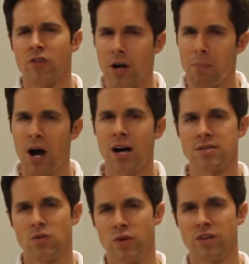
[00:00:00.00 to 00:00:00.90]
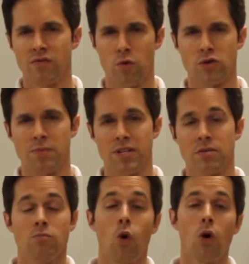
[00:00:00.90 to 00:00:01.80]
for composite reinforcement,
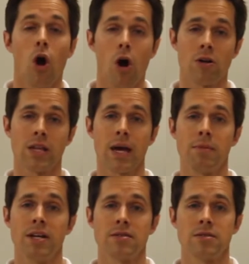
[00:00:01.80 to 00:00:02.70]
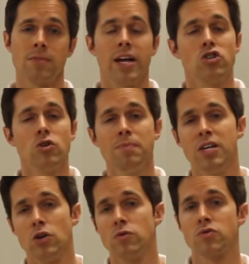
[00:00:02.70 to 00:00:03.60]
or hard laminates, and should be
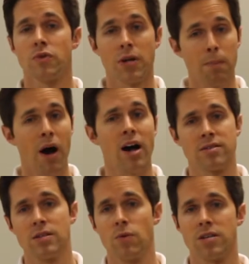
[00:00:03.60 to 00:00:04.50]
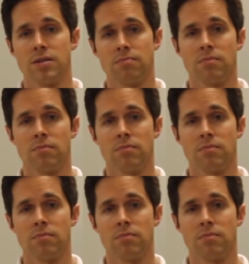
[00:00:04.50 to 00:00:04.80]
used with an epoxy resin,